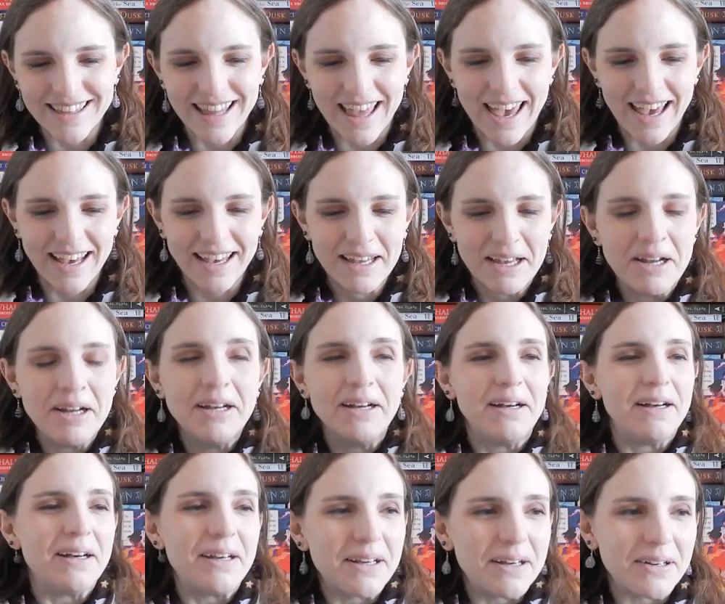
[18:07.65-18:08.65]
And like,
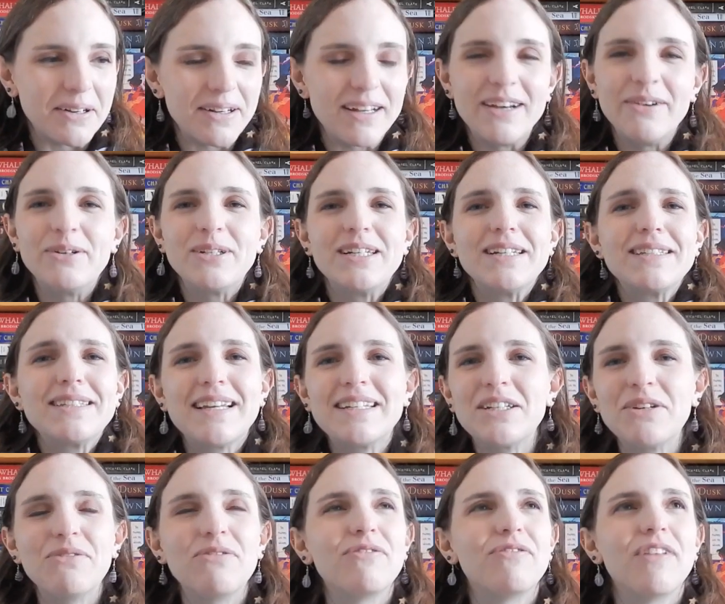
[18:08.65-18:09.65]
it was just
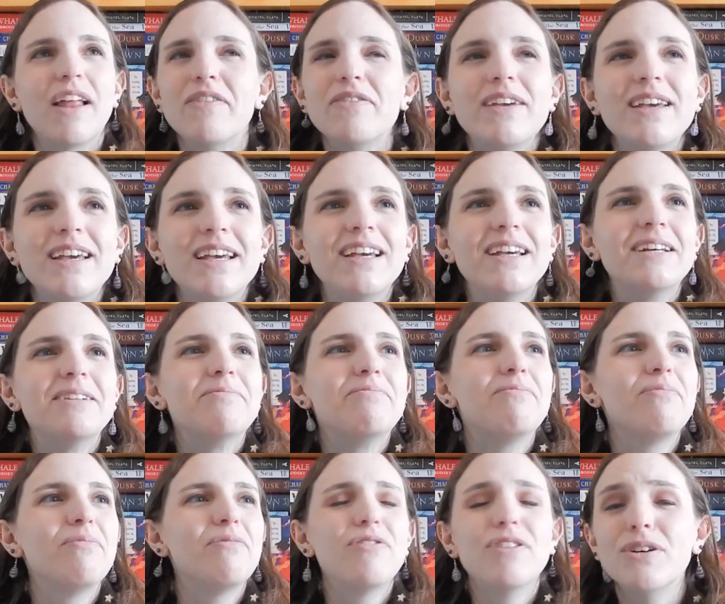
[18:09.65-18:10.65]
such a fluffy
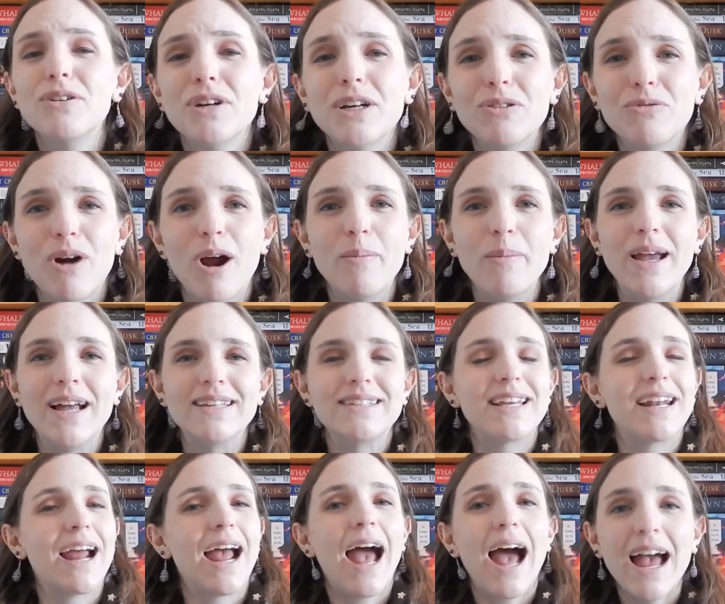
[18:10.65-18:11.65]
feel-good romance
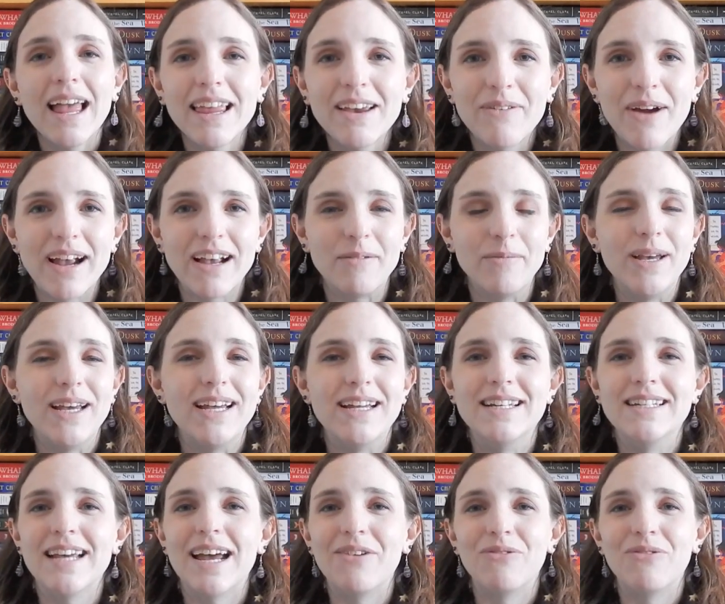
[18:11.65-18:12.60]
that I highly recommend.